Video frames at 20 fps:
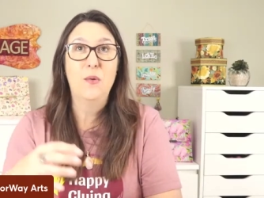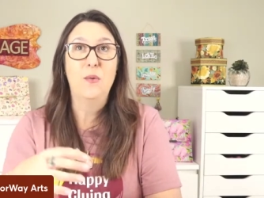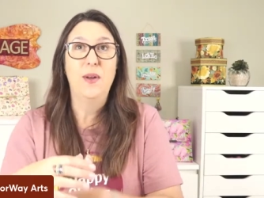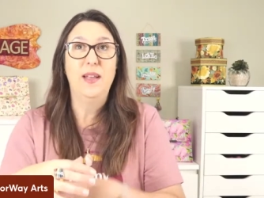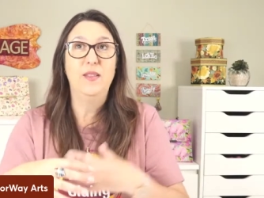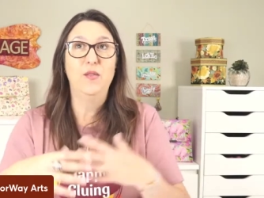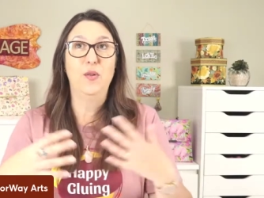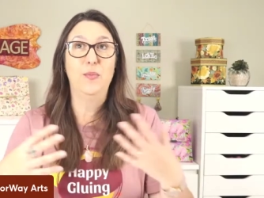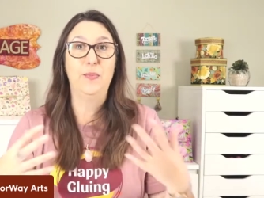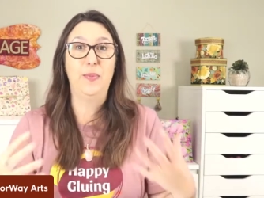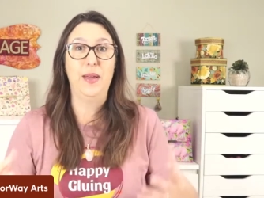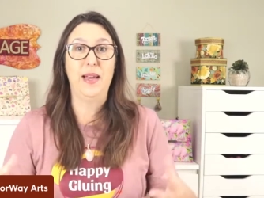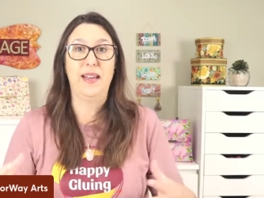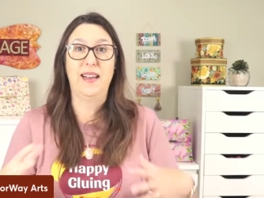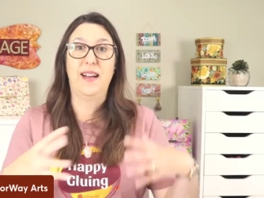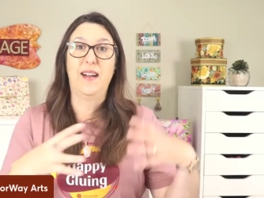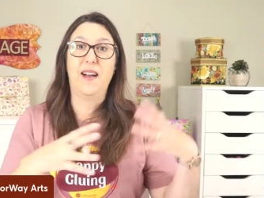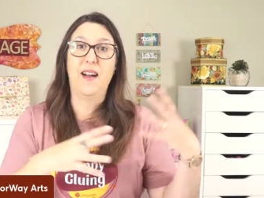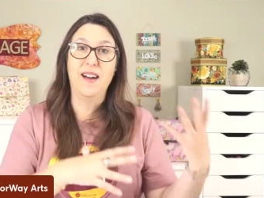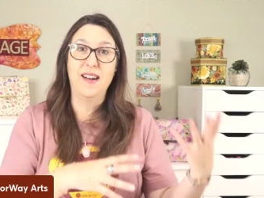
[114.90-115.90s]
When we
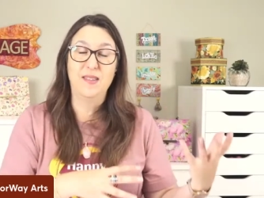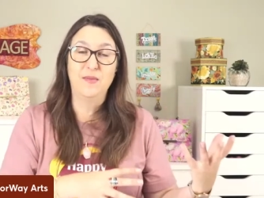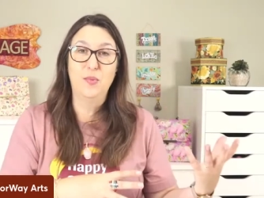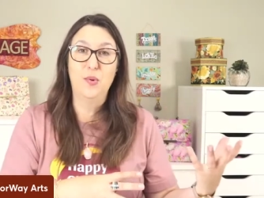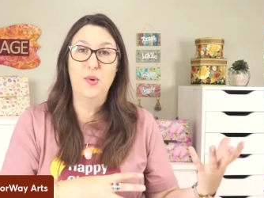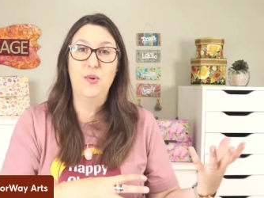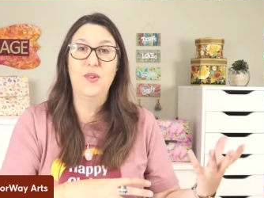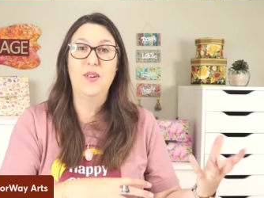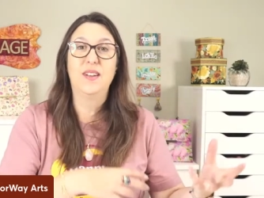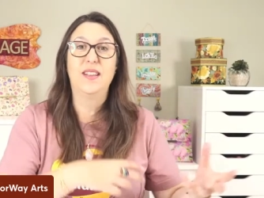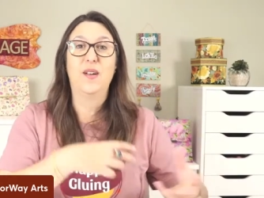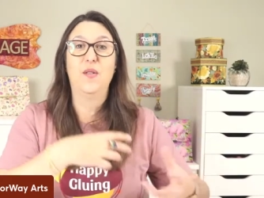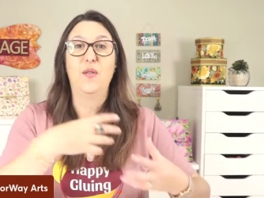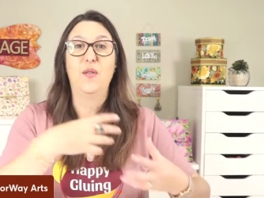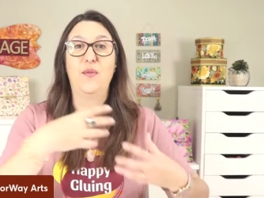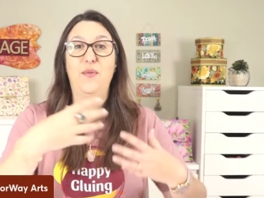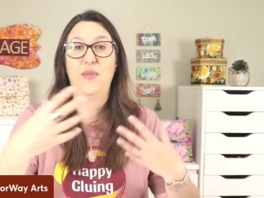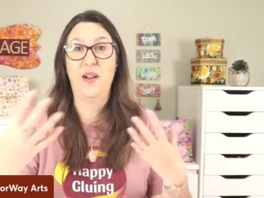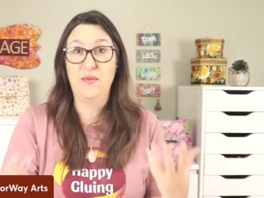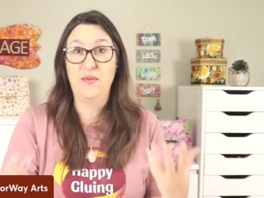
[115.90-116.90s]
pick cardboard,
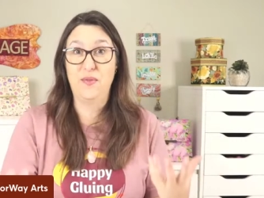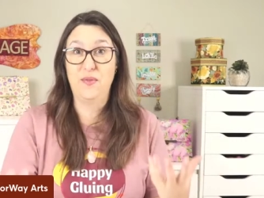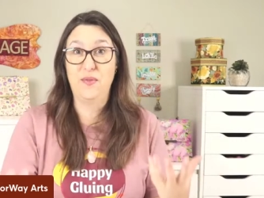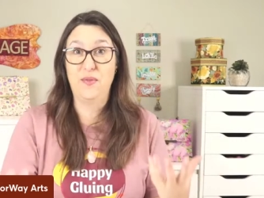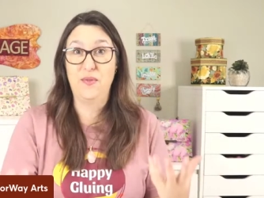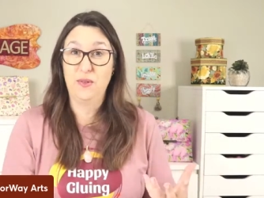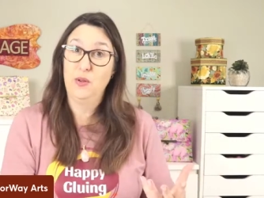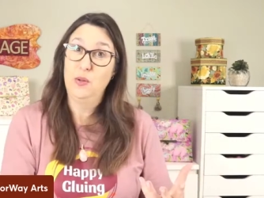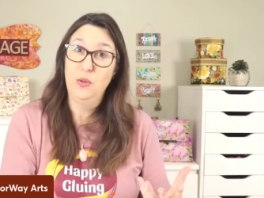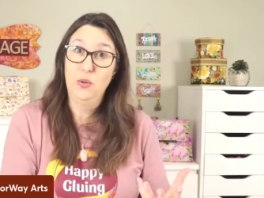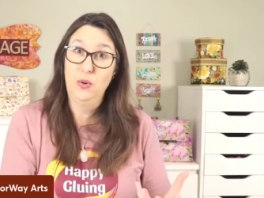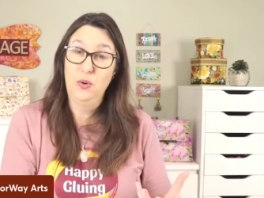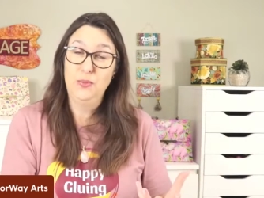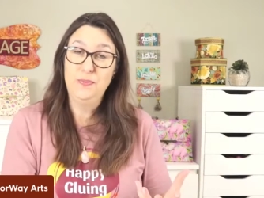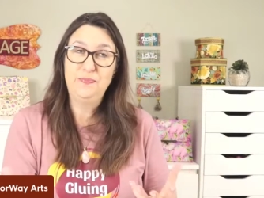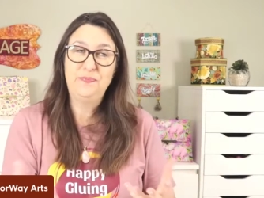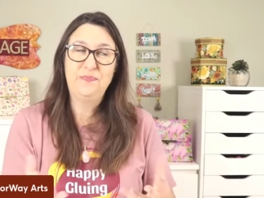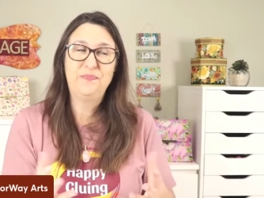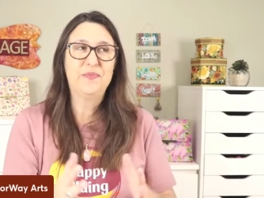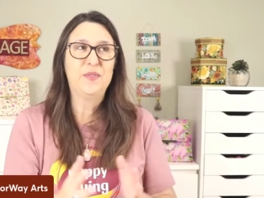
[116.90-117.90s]
our favorite glue,
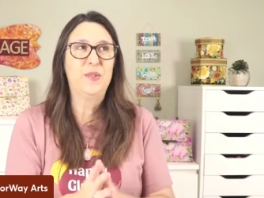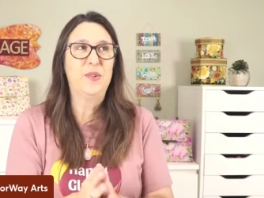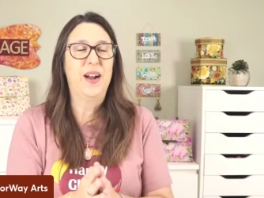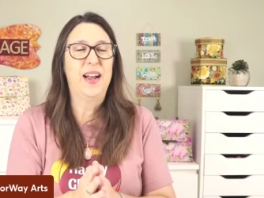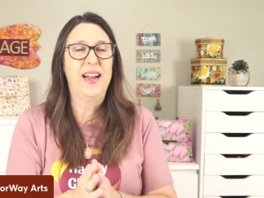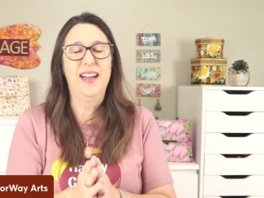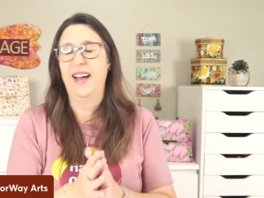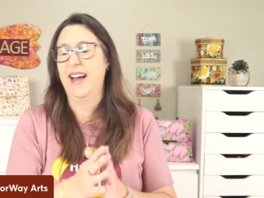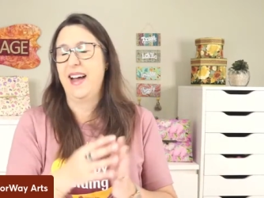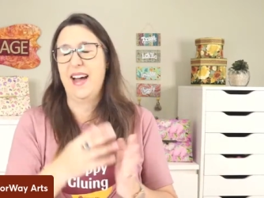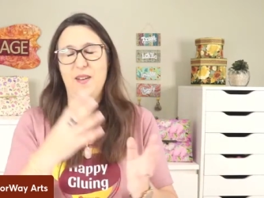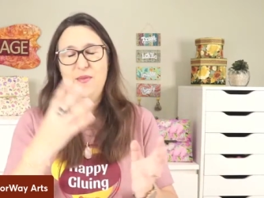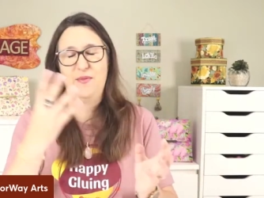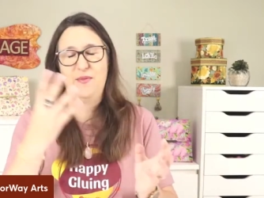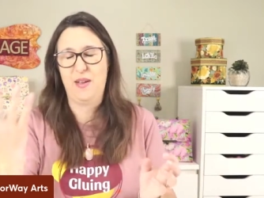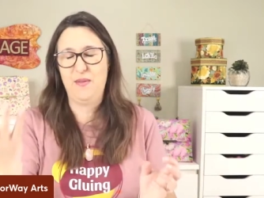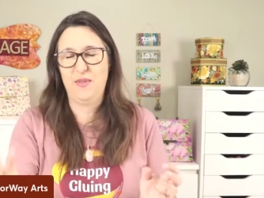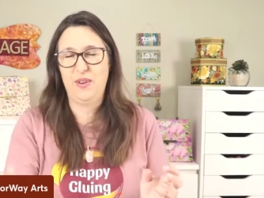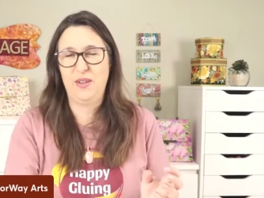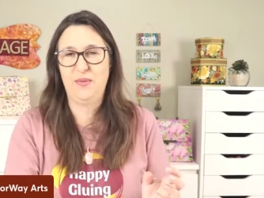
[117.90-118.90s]
right? A,
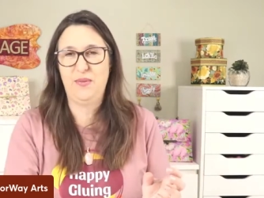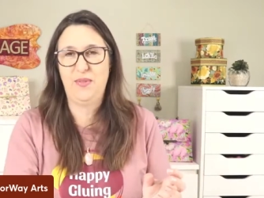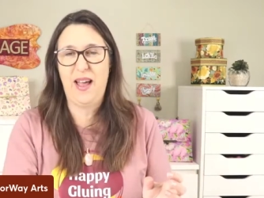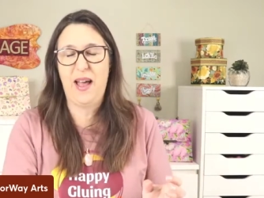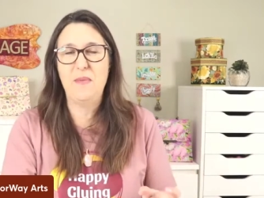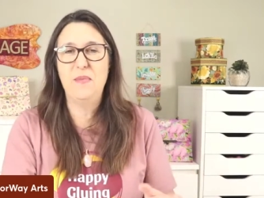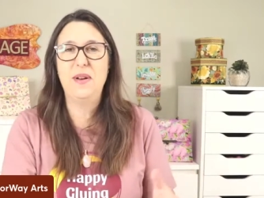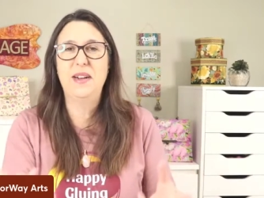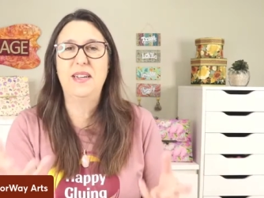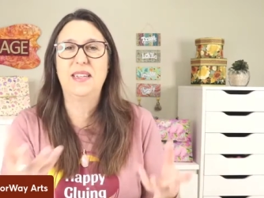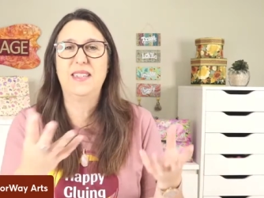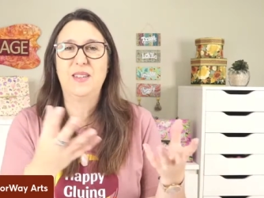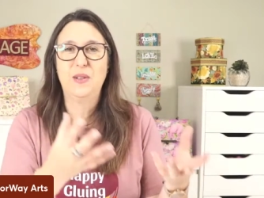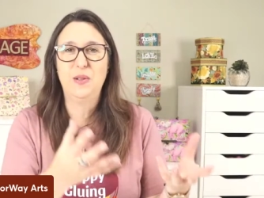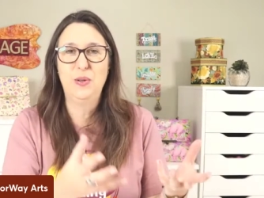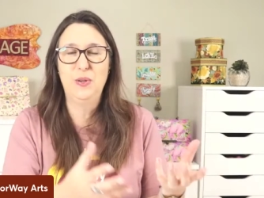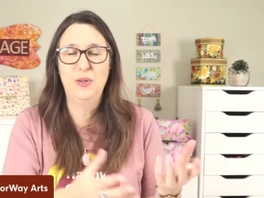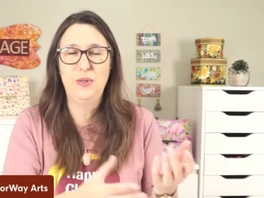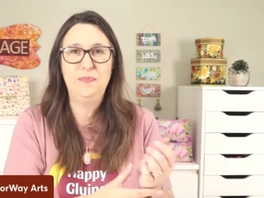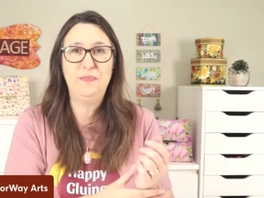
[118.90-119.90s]
favorite fabrics,
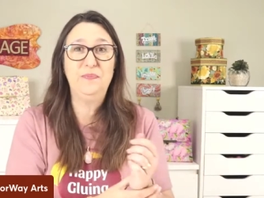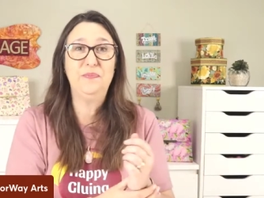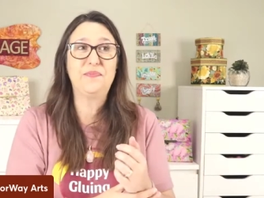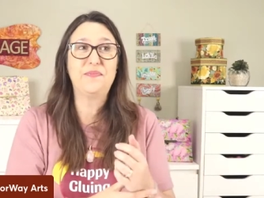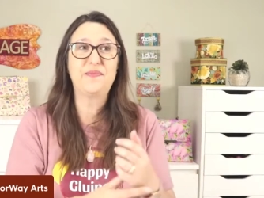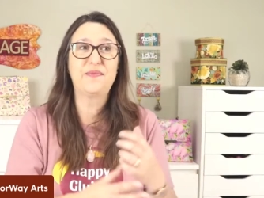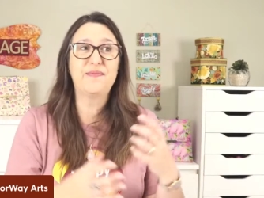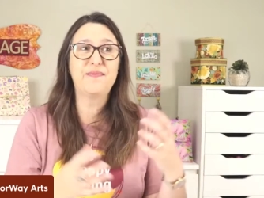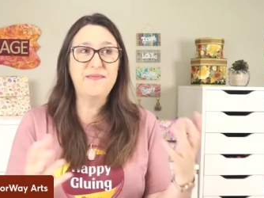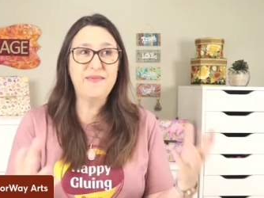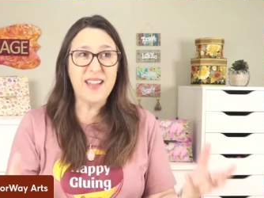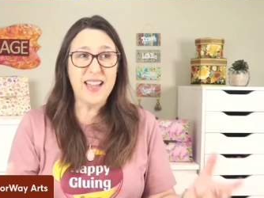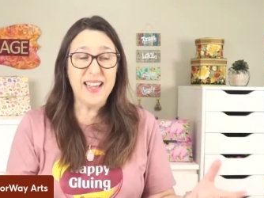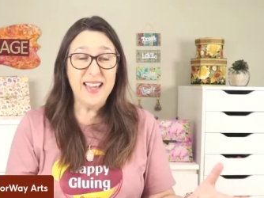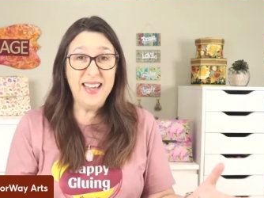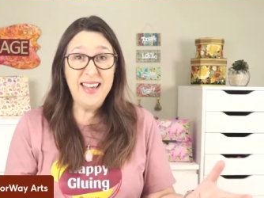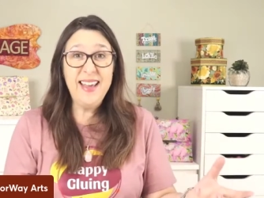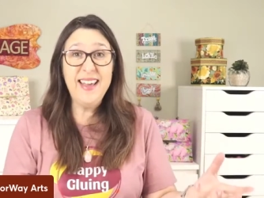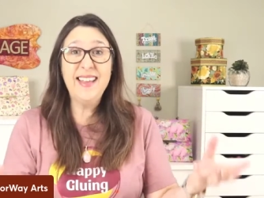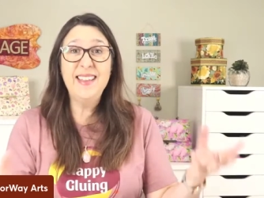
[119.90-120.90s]
glue.
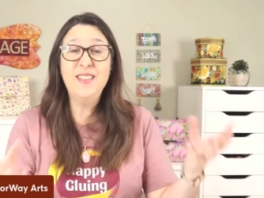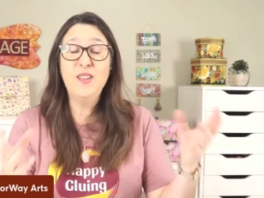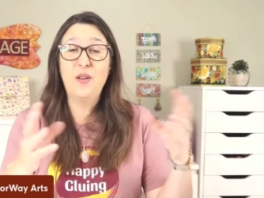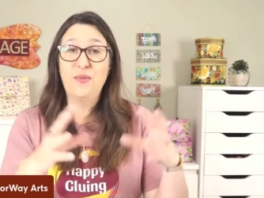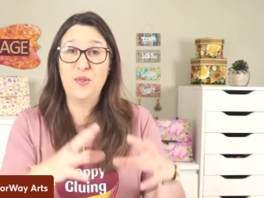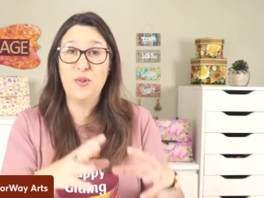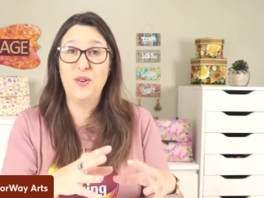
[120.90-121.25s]
And of